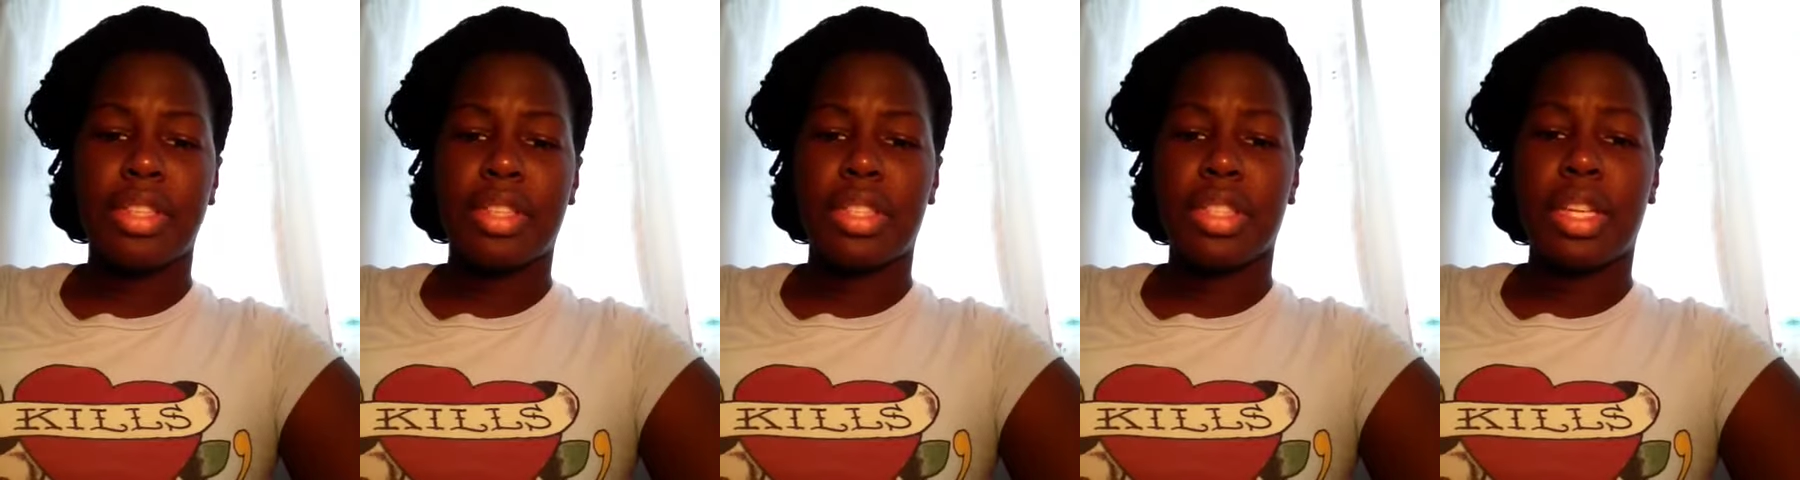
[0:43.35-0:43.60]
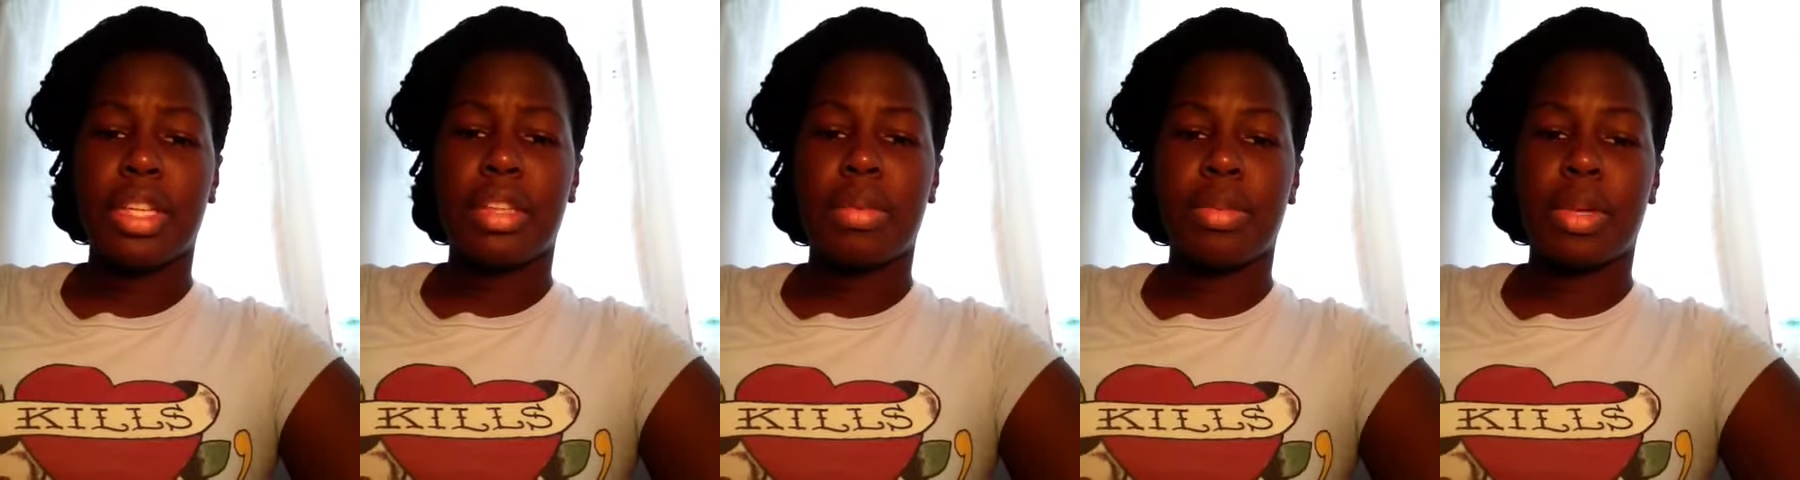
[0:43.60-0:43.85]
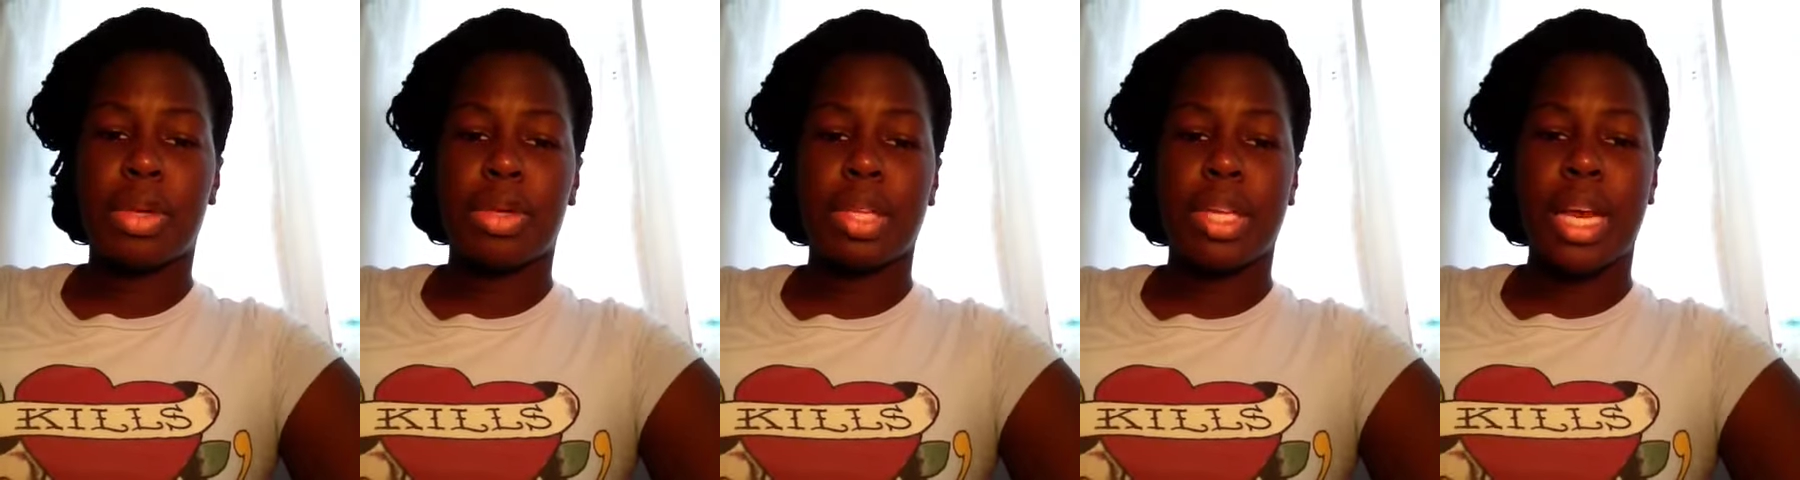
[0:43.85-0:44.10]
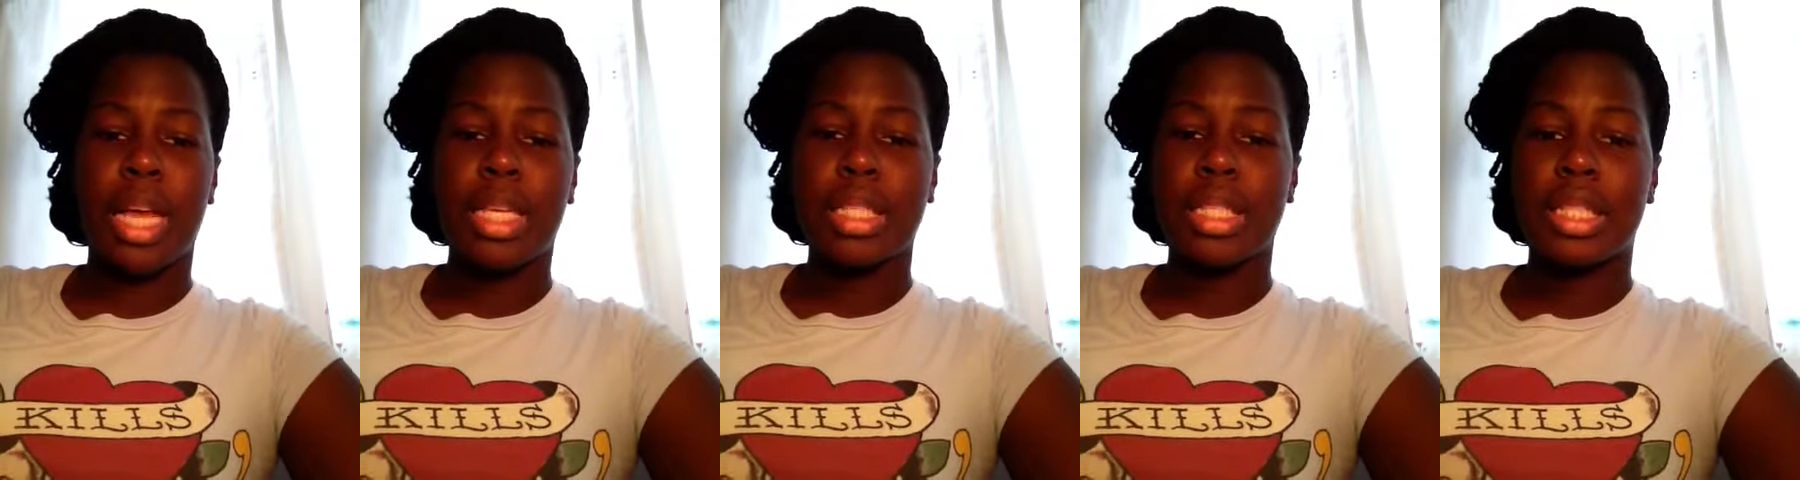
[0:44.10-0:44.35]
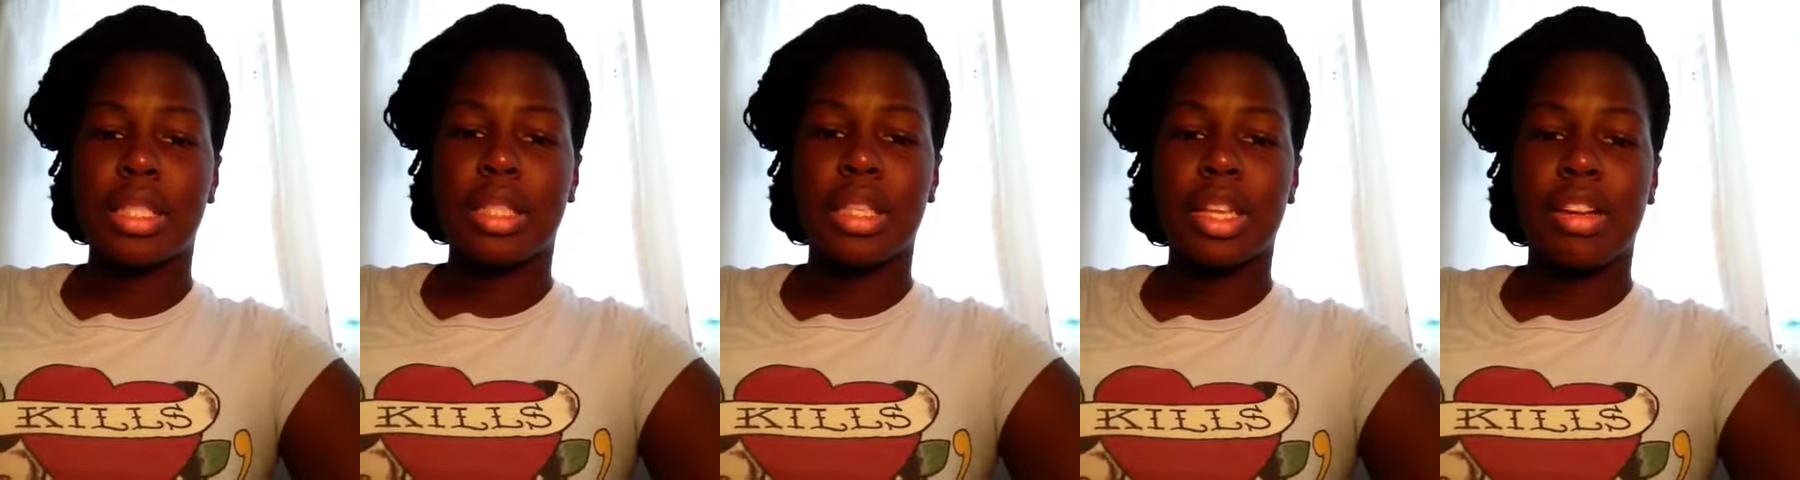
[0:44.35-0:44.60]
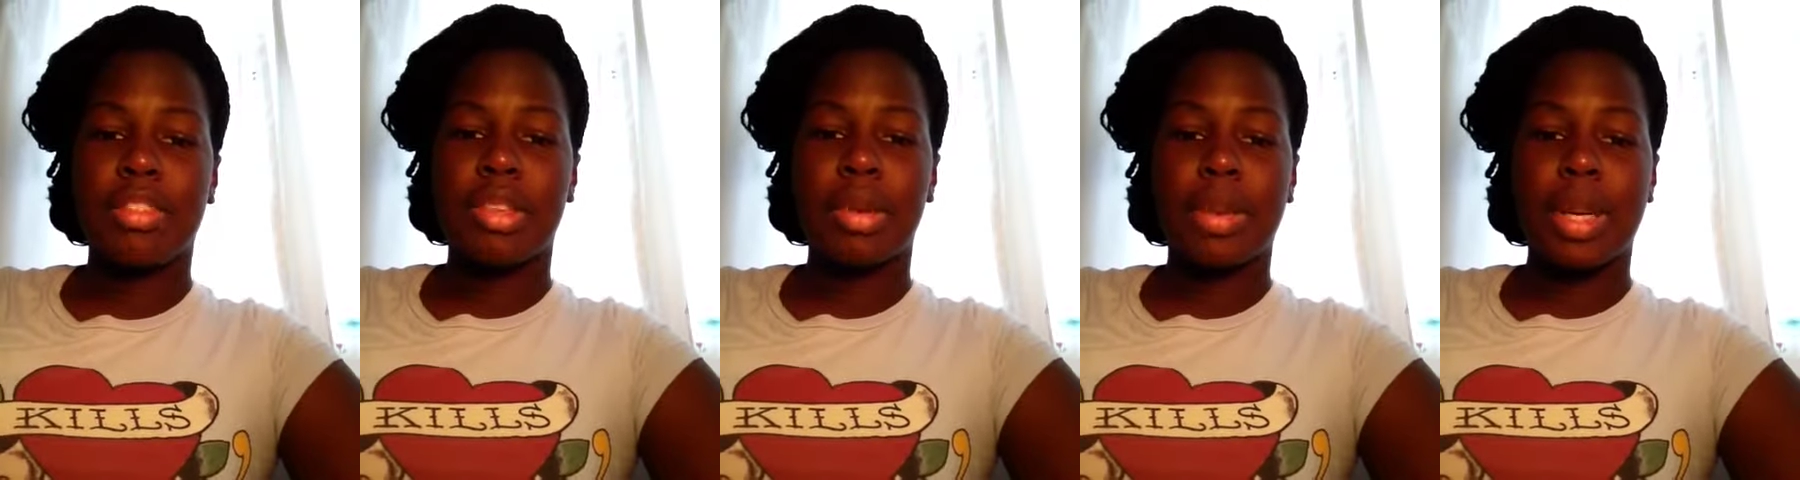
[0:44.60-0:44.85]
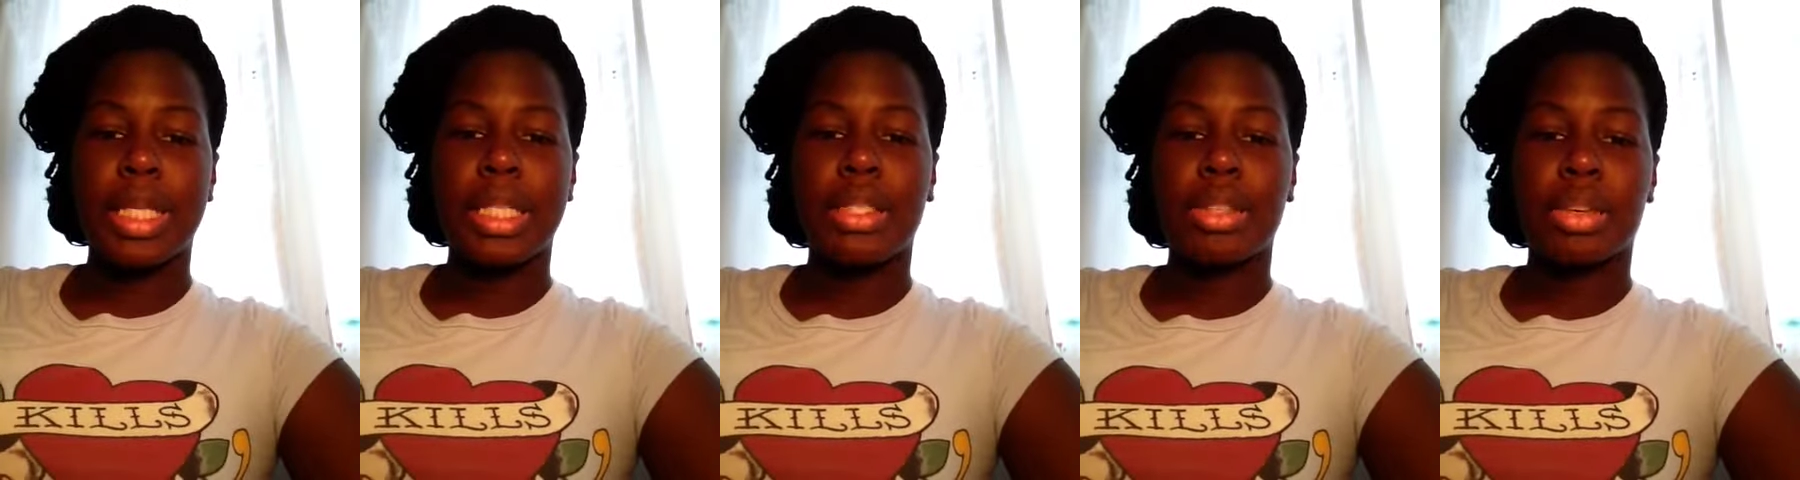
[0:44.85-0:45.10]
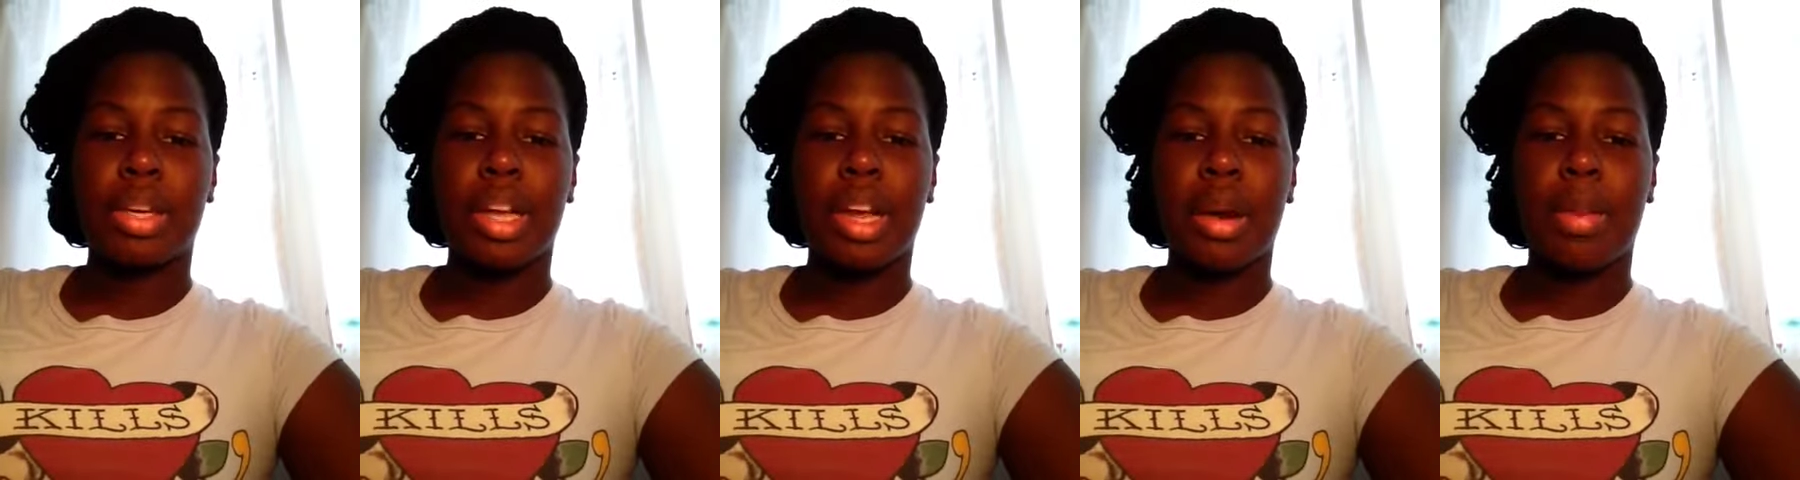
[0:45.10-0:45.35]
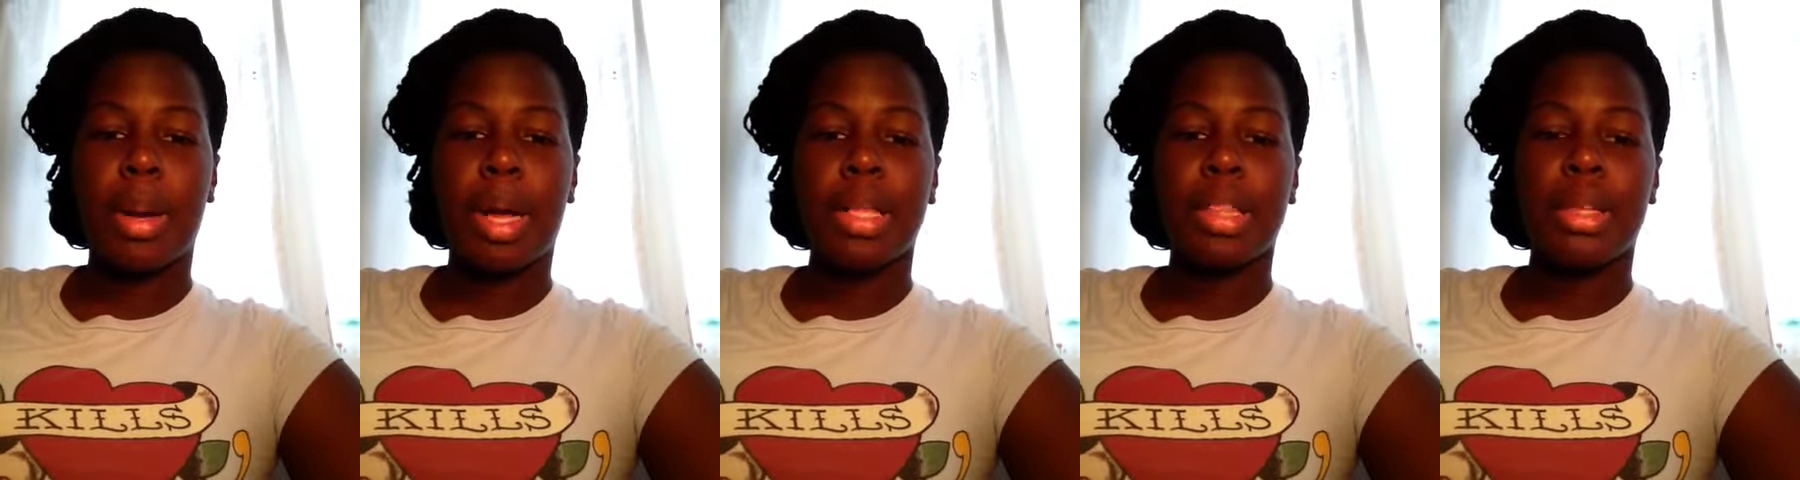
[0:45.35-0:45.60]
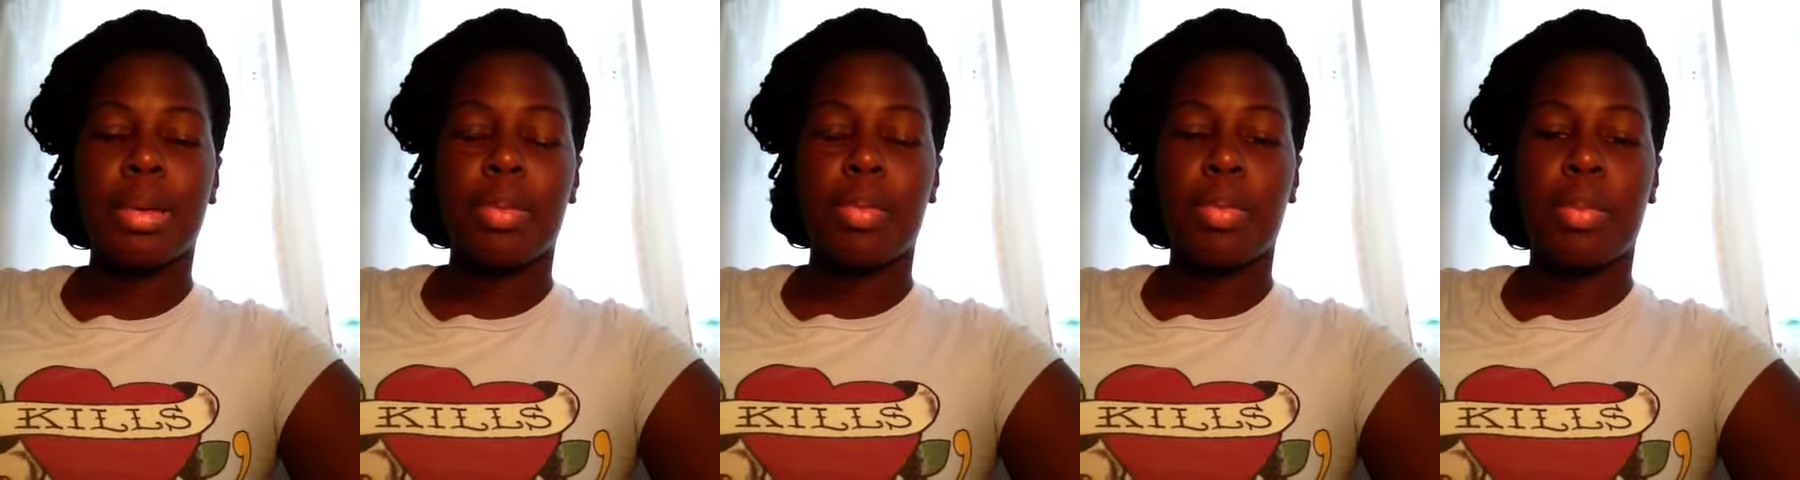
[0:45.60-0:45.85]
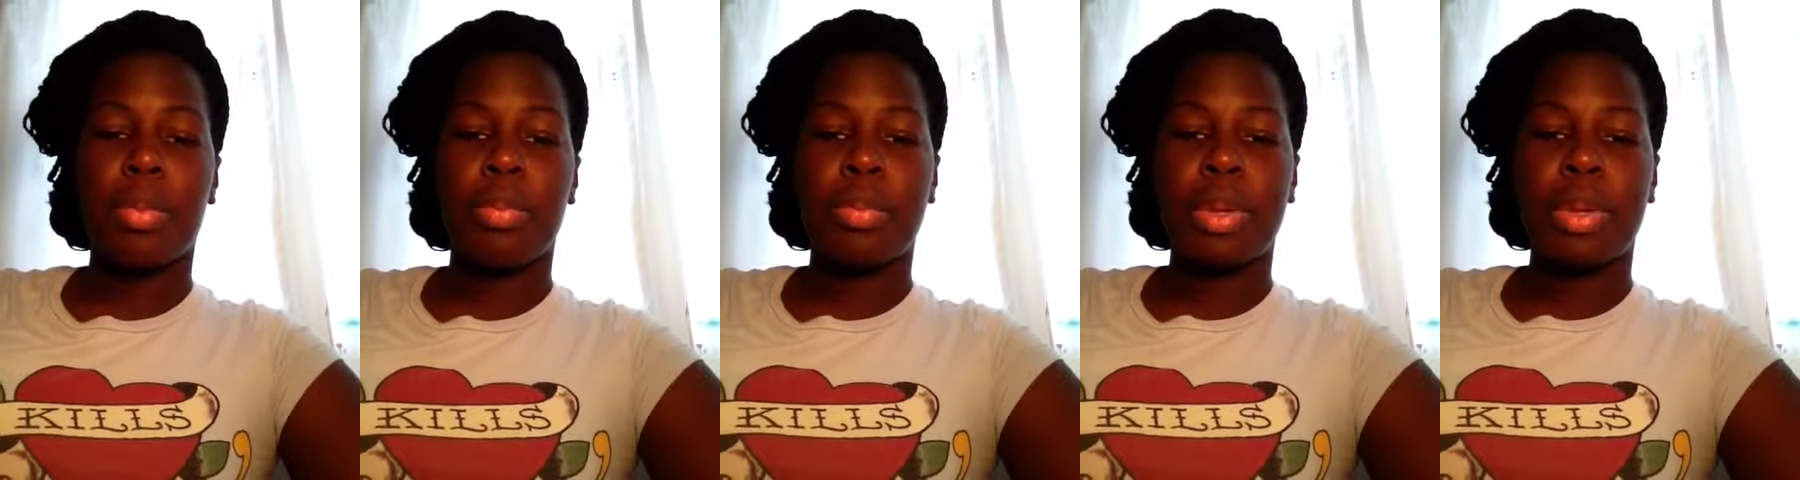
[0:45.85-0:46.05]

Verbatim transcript: just let them know that I still love them, I still care about them,